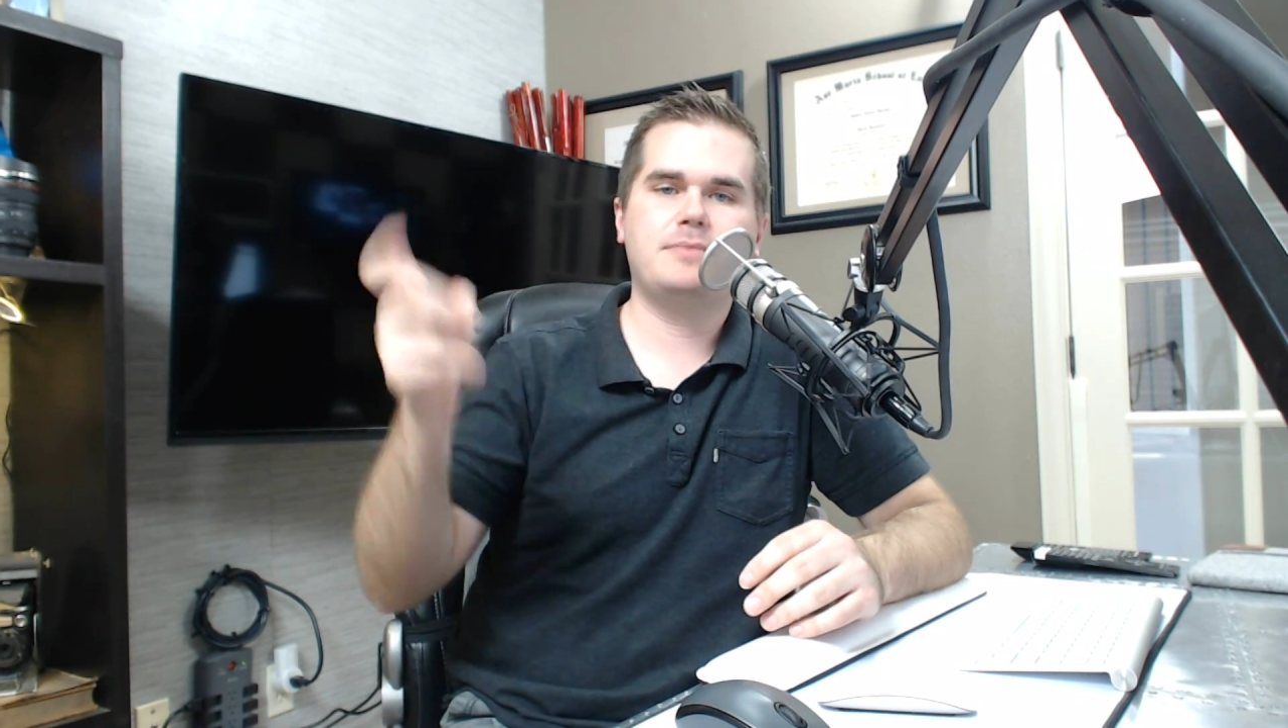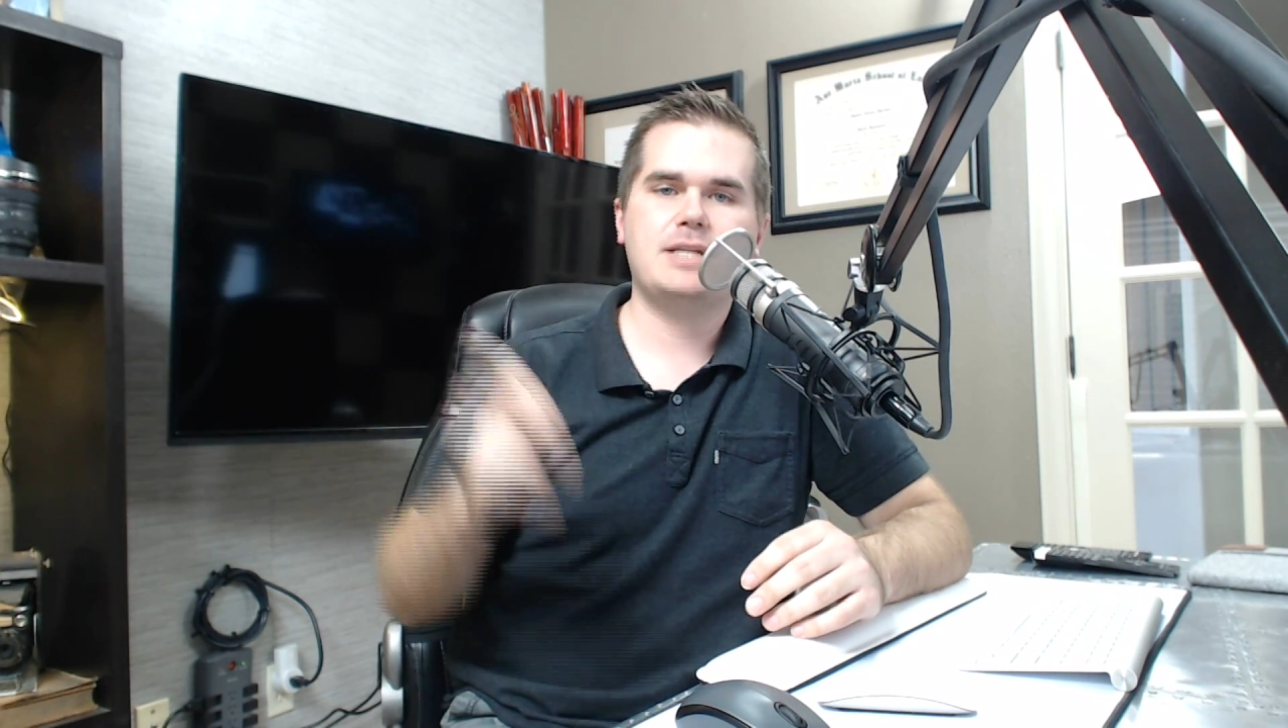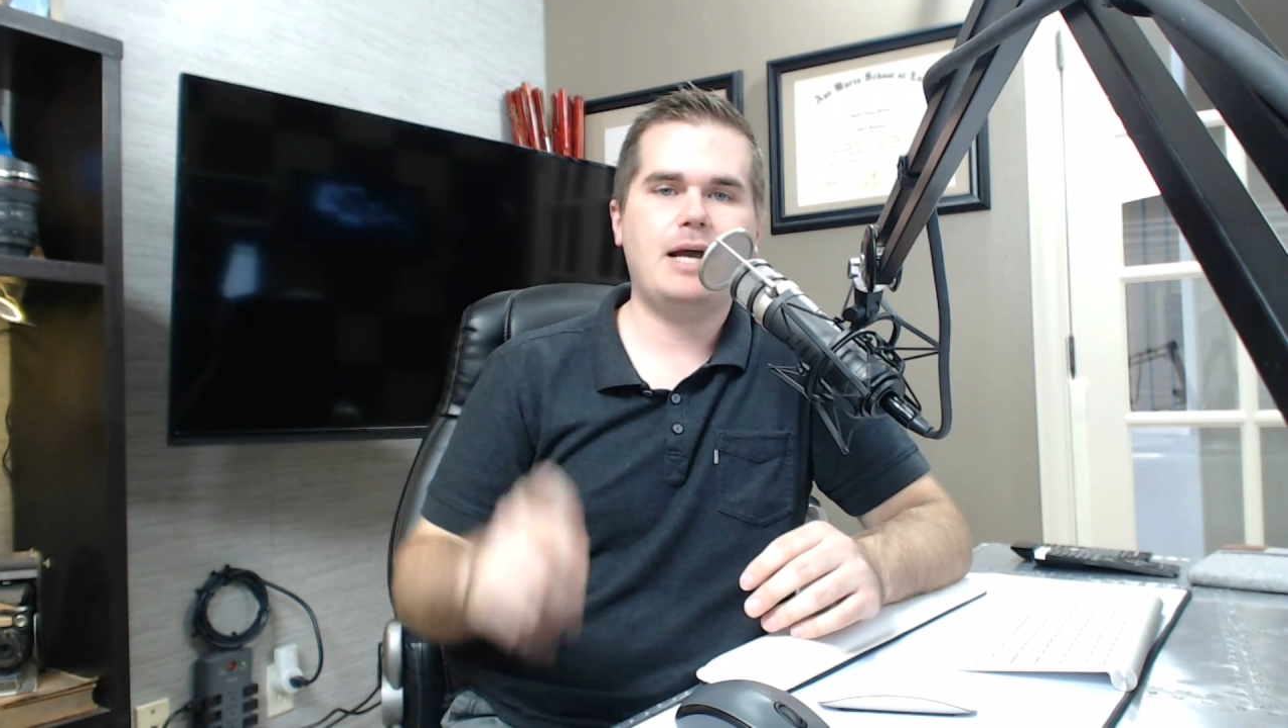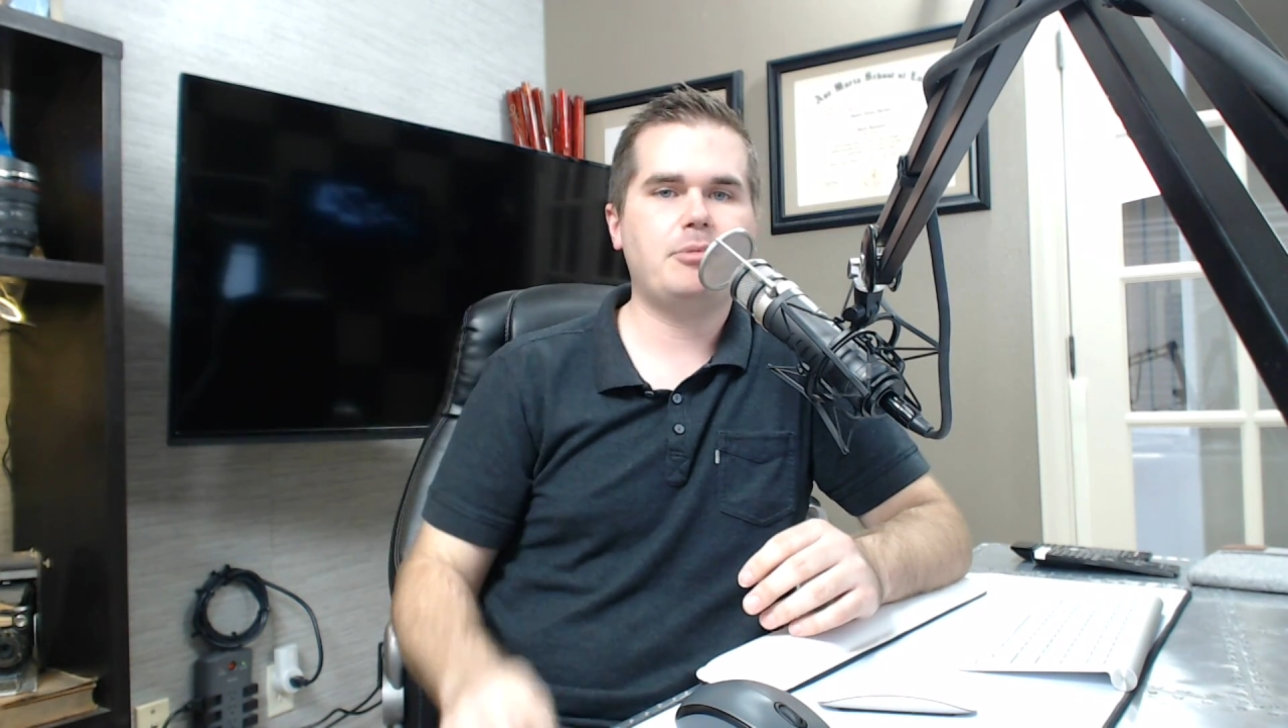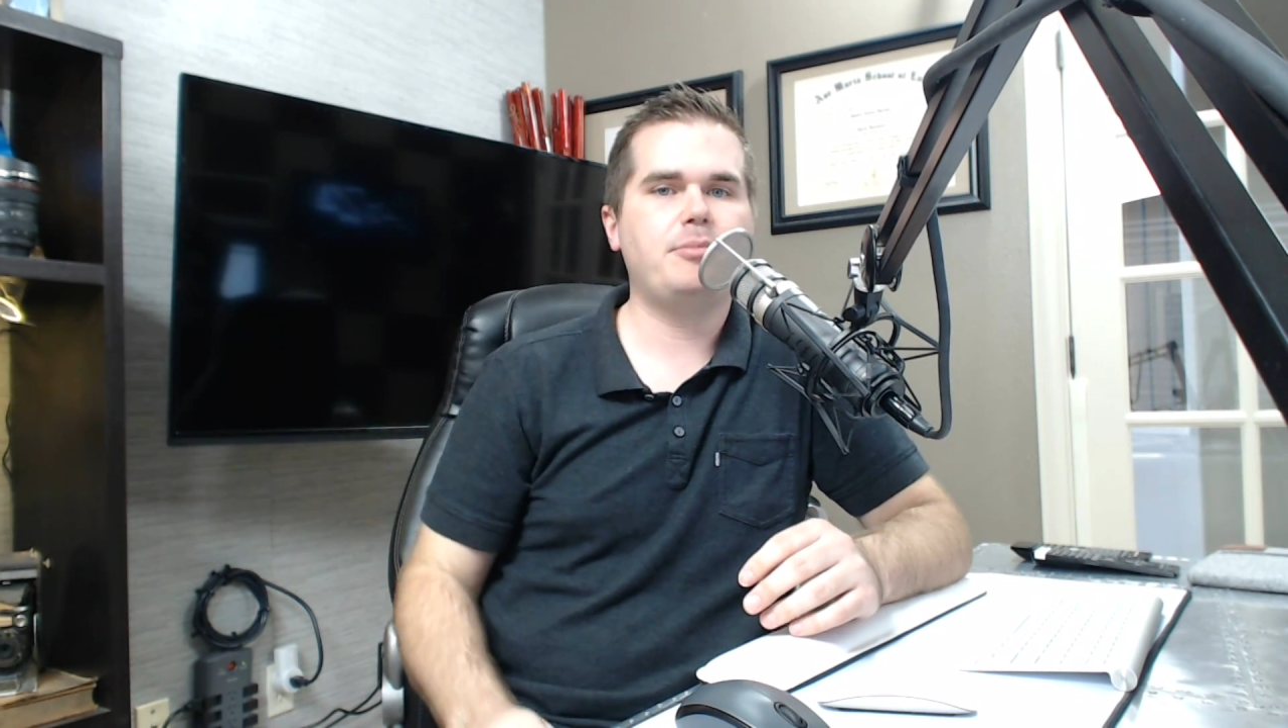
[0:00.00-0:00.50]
snap a